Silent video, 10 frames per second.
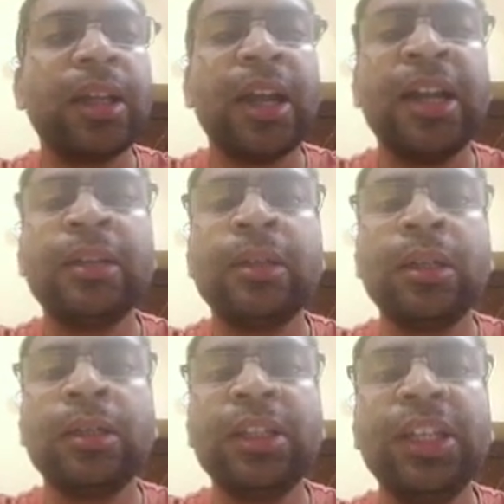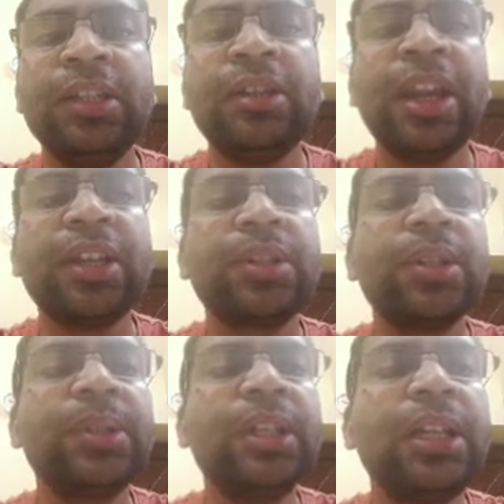and the next
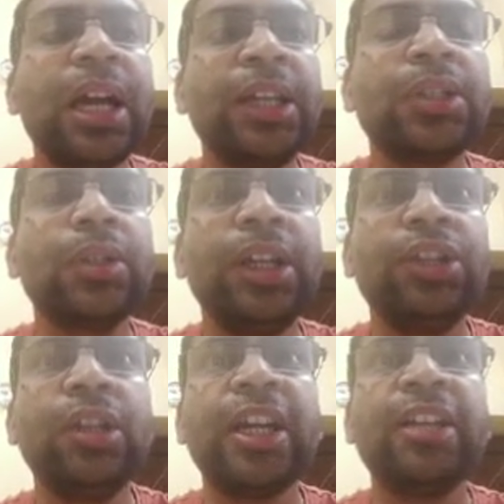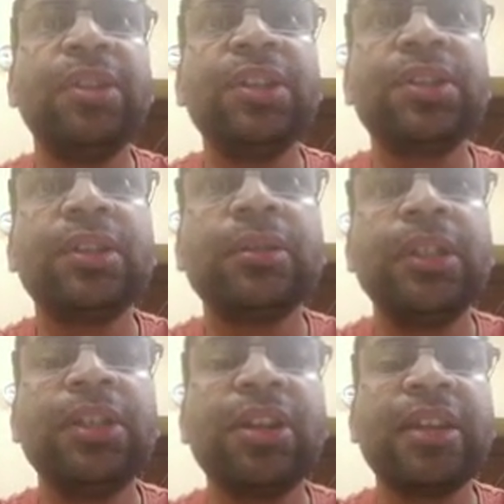is the isolation. That means
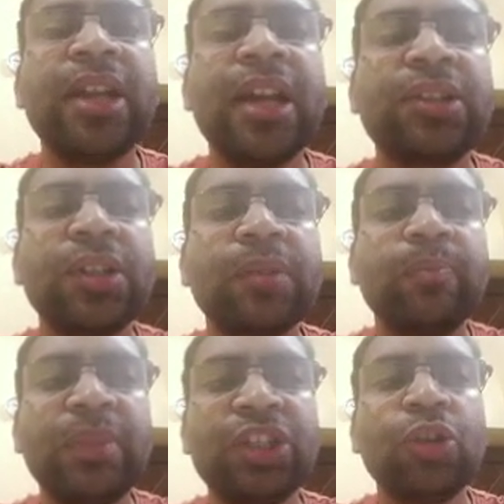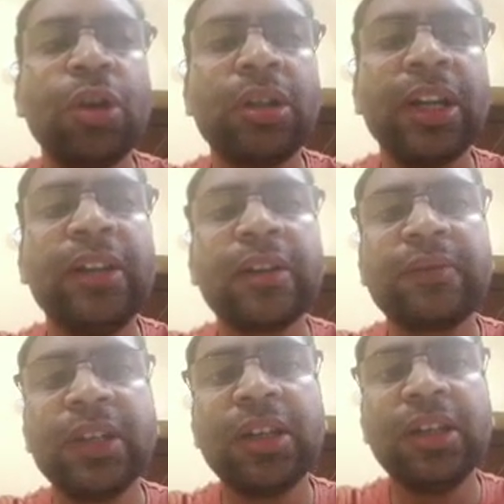the transactions must not
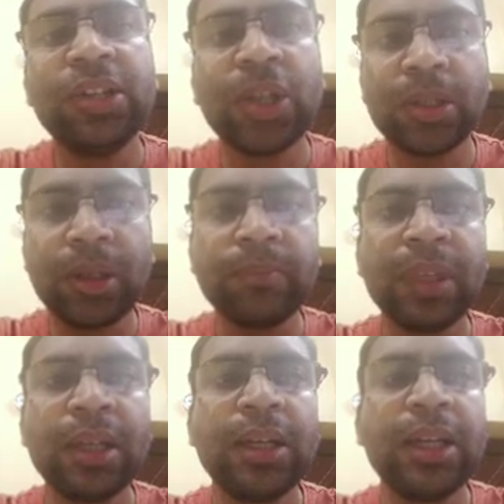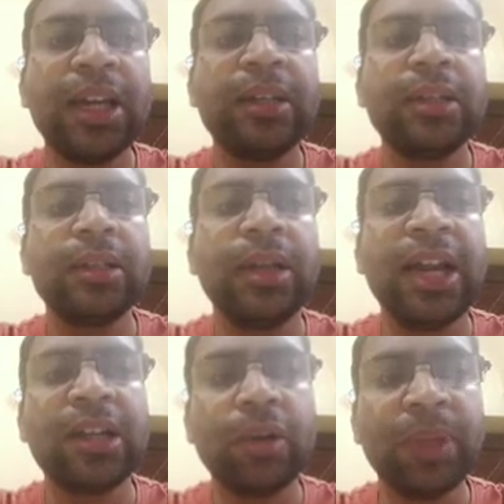interfere in each other. And
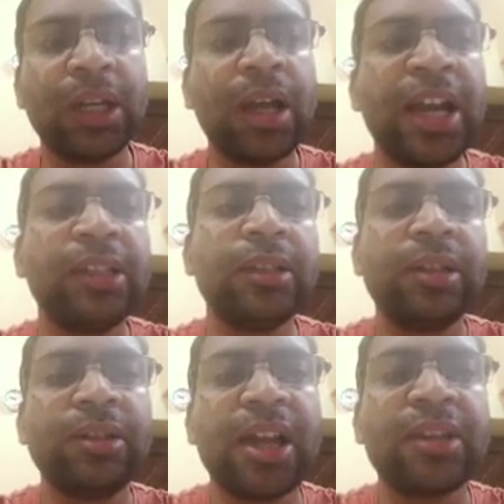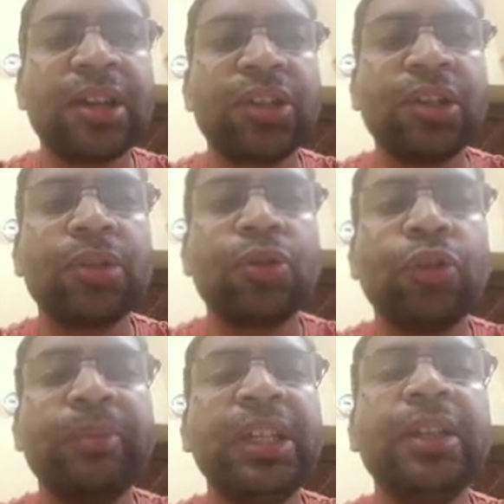atomic, either the transaction
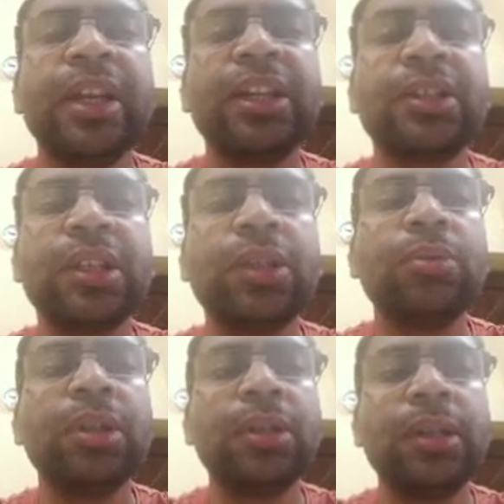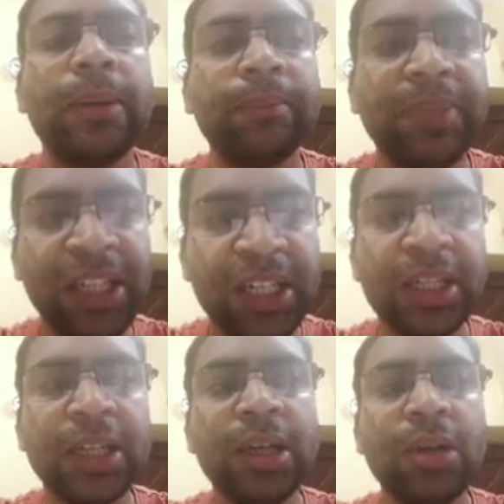should be executed
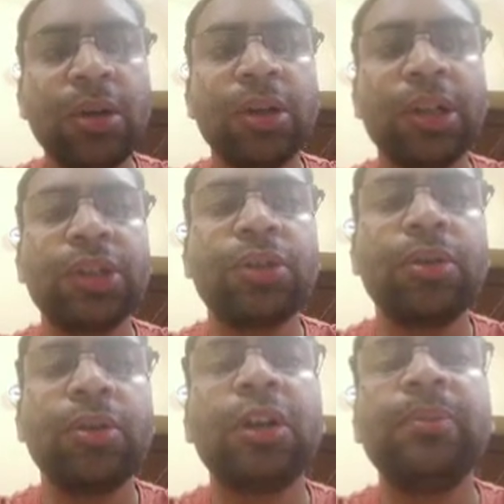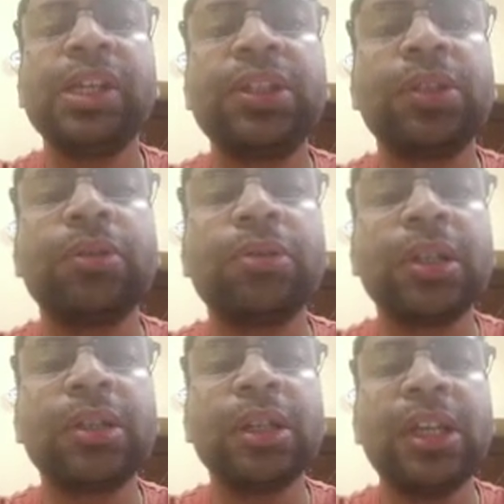completely or it should not be
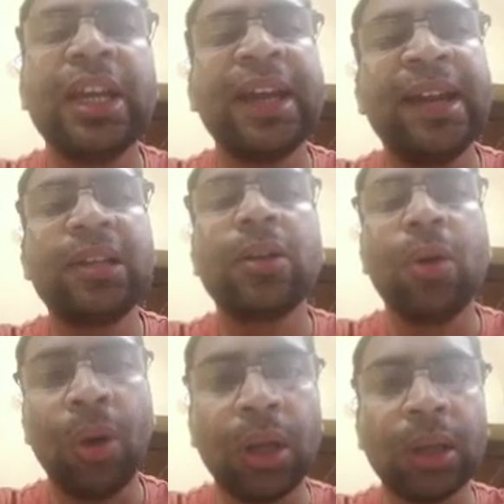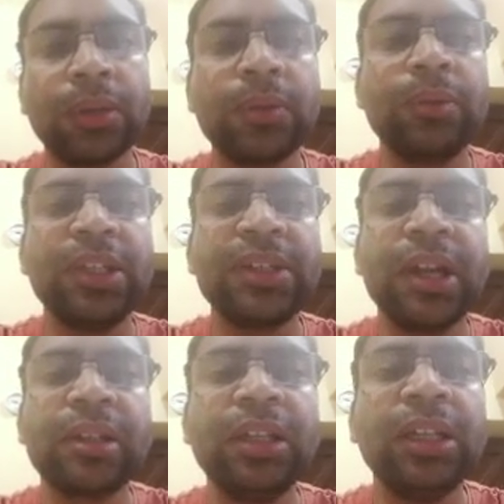executed at all. So these
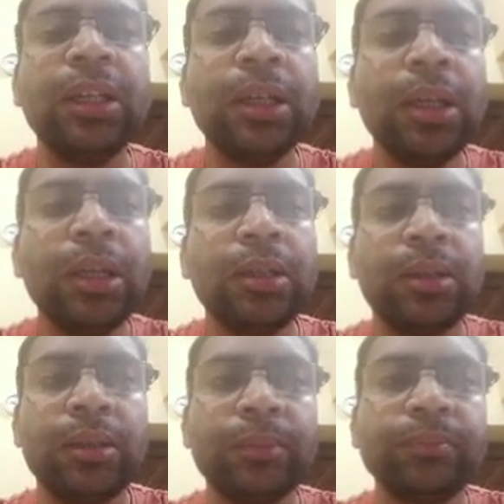are the uh,